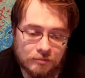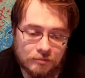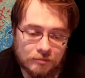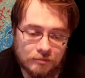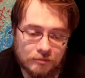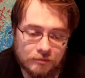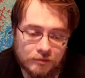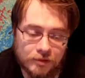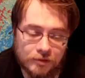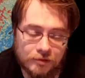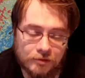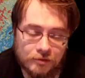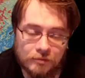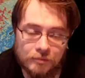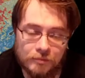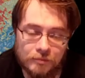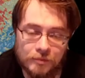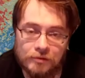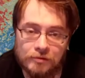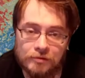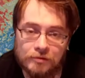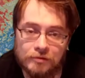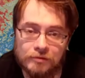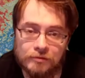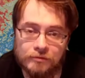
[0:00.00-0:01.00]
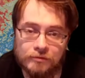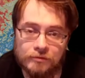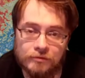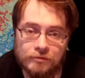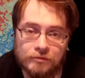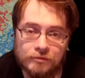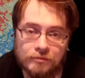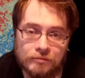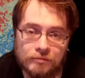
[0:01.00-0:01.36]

record amounts of